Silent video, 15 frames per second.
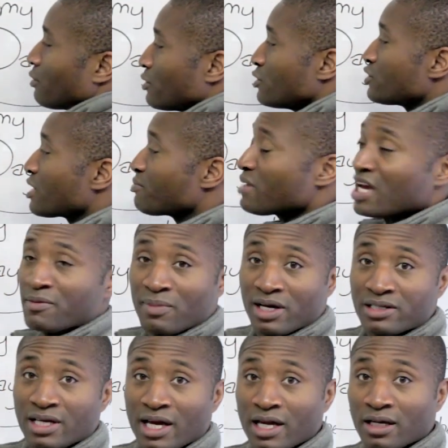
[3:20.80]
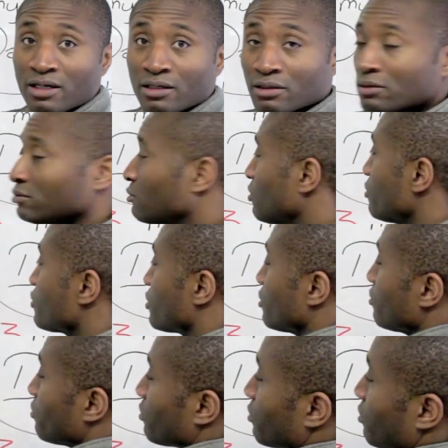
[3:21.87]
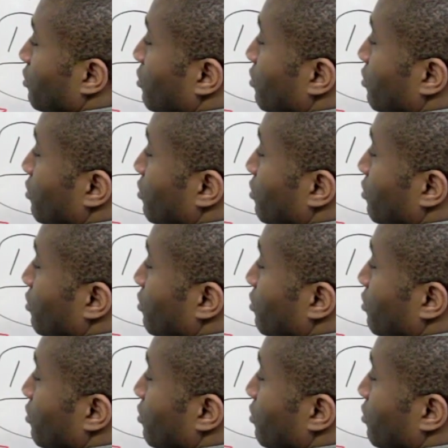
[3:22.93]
When you say, make my day, also